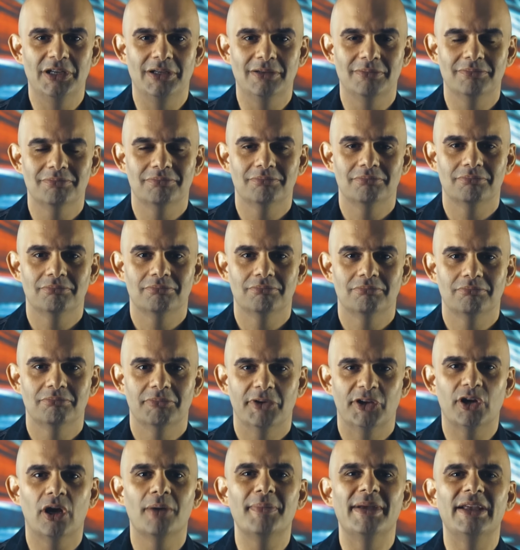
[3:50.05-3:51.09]

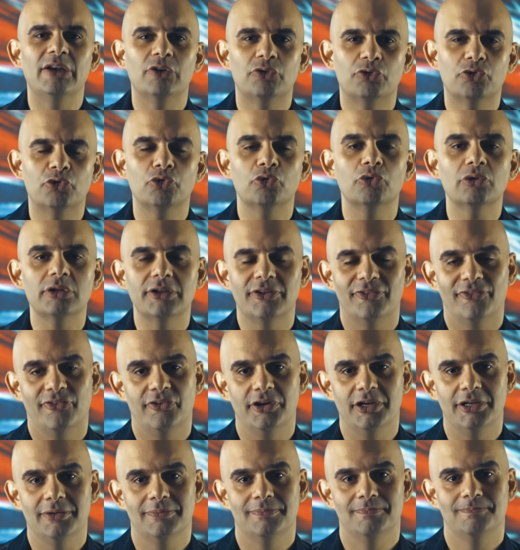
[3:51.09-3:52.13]
And I mean truly
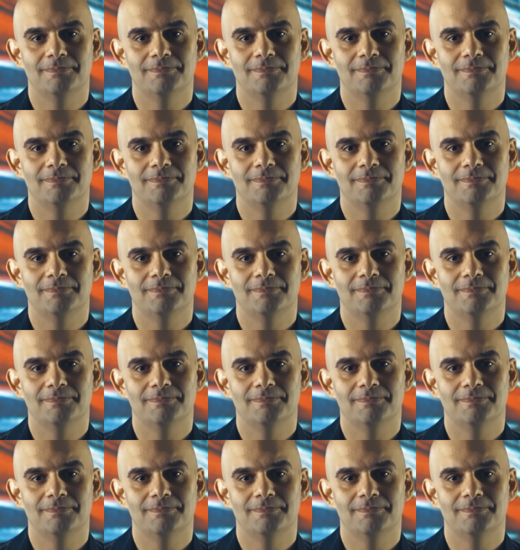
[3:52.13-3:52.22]
free.